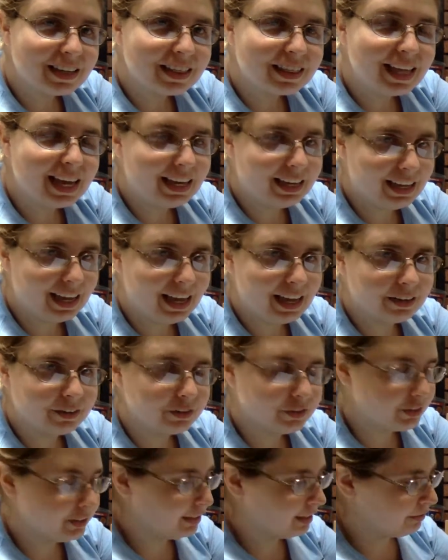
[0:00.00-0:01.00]
that
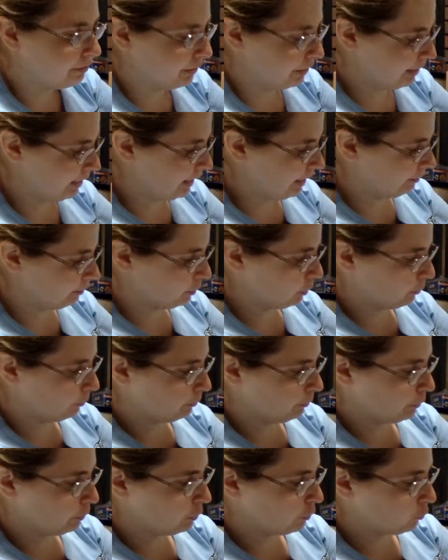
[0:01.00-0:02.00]
energy level can have. So
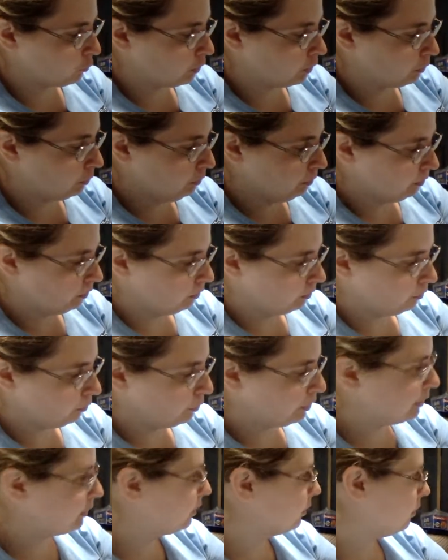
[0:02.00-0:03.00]
first row,
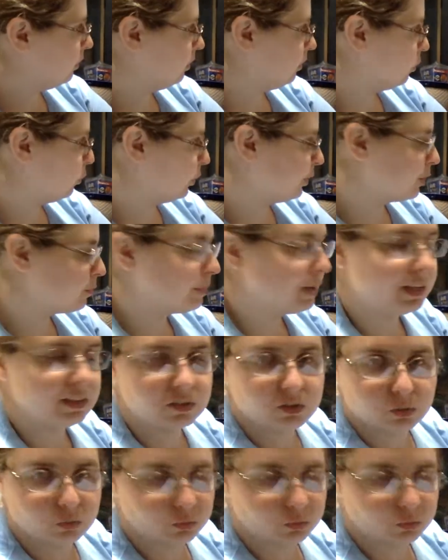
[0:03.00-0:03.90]
which corresponds to